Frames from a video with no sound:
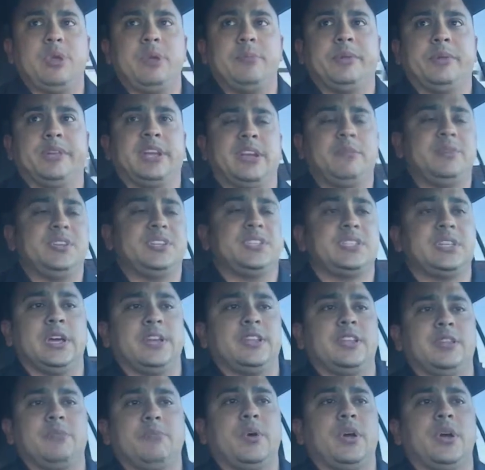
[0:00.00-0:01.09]
People are going to be stuck
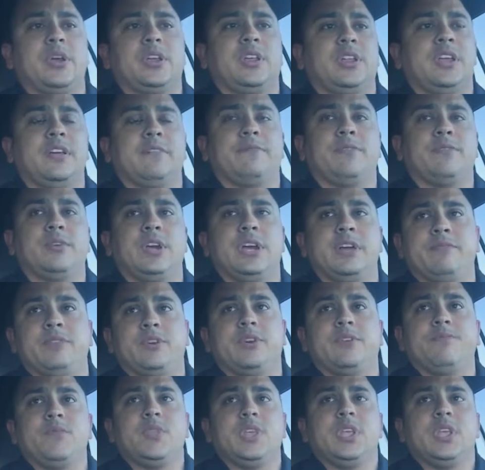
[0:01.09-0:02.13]
in the parking lot forever.